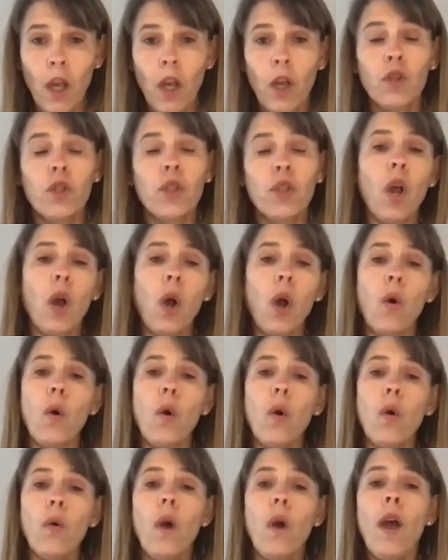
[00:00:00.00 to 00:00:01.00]

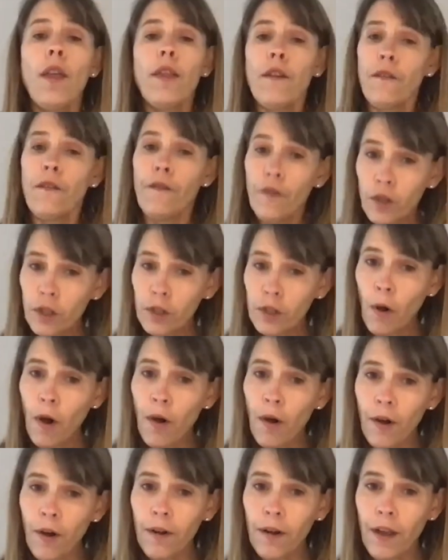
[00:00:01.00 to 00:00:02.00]
So the first
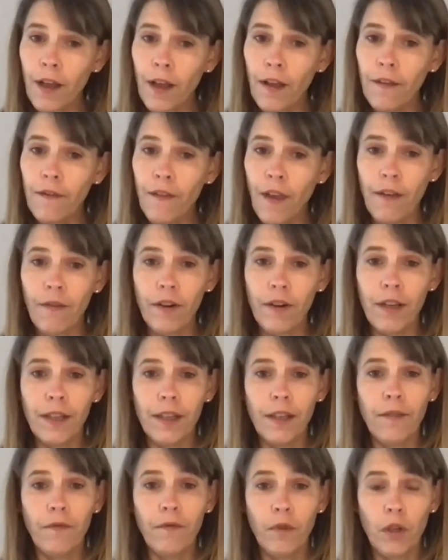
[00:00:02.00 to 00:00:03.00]
part of
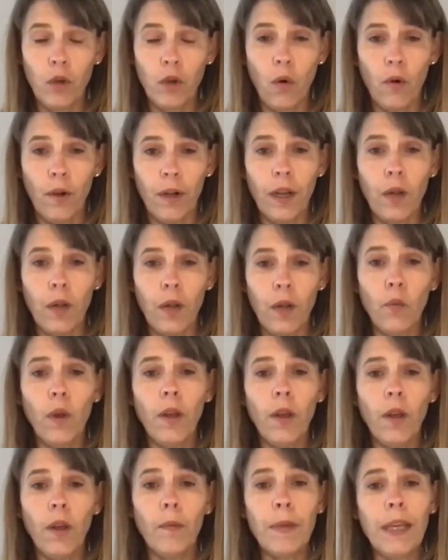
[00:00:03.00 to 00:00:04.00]
every recording
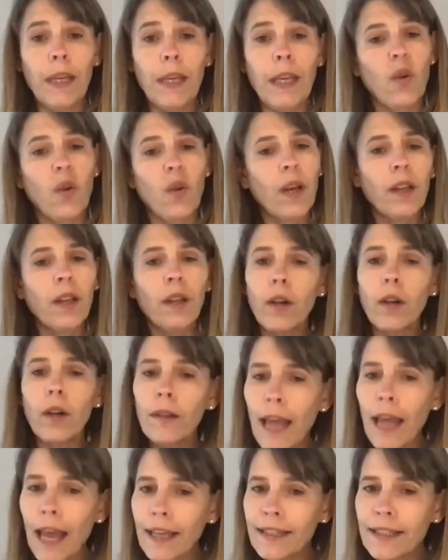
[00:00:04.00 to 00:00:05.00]
will be a quick little
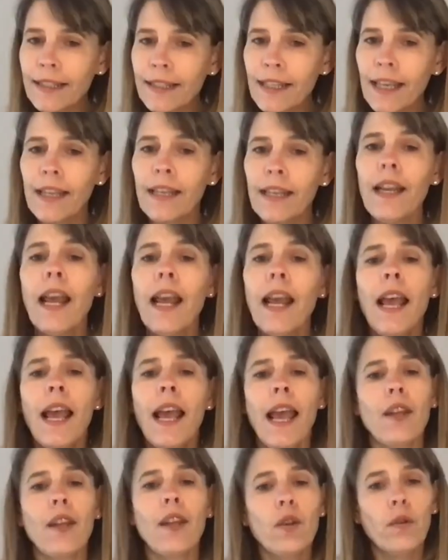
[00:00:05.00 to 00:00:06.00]
lesson,
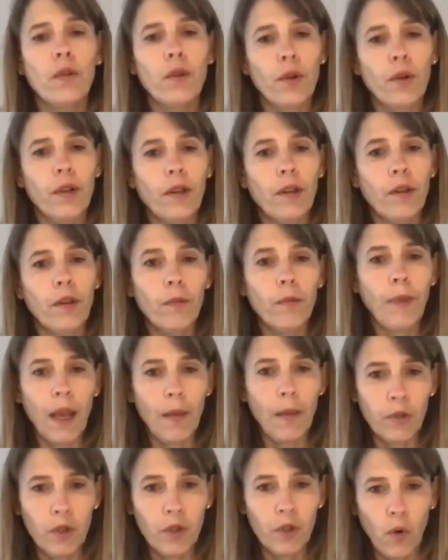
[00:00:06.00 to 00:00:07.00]
and you'll learn a little
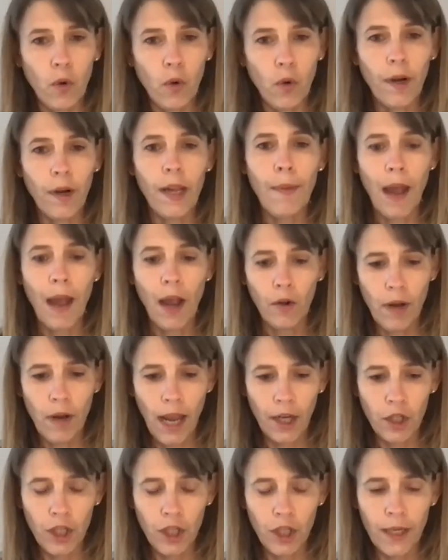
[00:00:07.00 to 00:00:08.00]
Bible story about
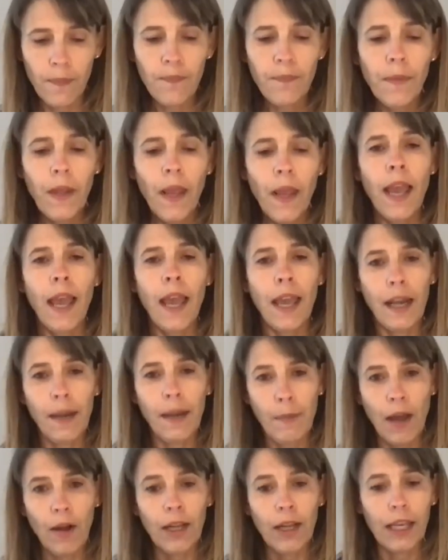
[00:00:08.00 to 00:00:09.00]
creation and
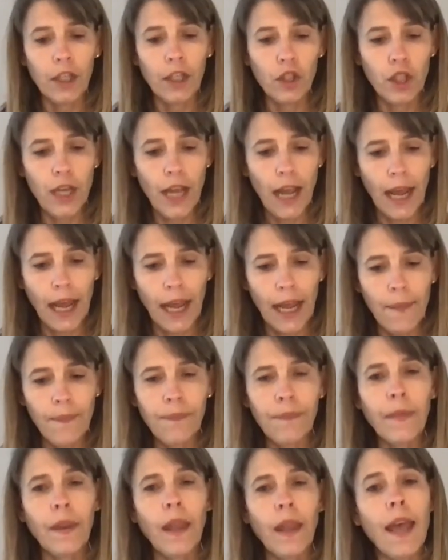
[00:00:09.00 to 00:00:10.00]
about each day.
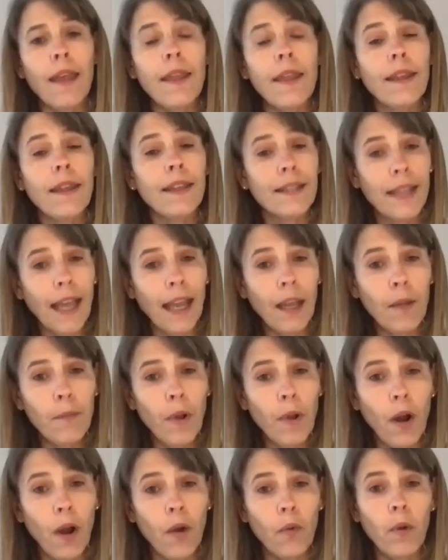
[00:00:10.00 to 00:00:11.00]
And then the second
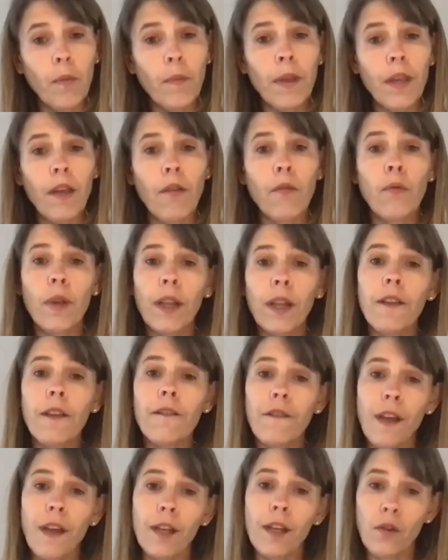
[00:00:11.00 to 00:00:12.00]
part will be a really
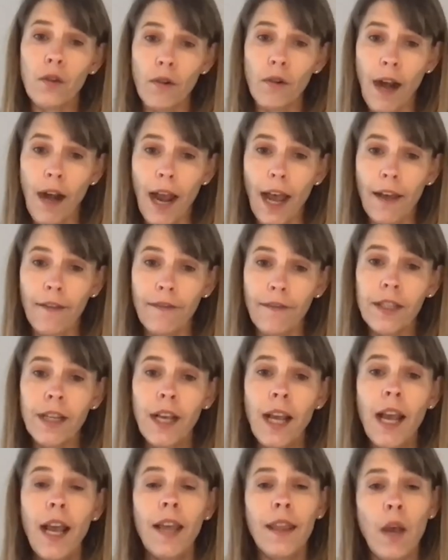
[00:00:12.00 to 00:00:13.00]
fun craft
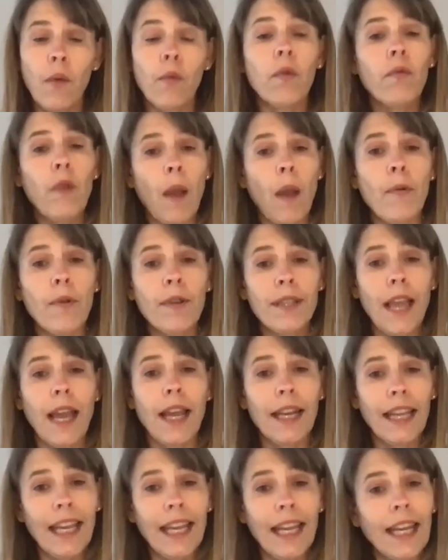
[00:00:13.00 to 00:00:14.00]
that will
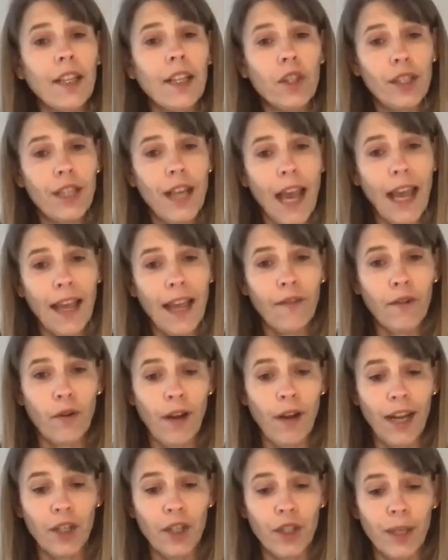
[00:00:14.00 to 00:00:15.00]
represent each day of
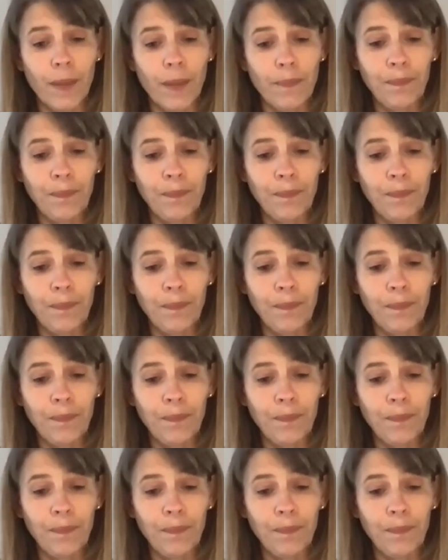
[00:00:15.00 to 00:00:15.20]
creation.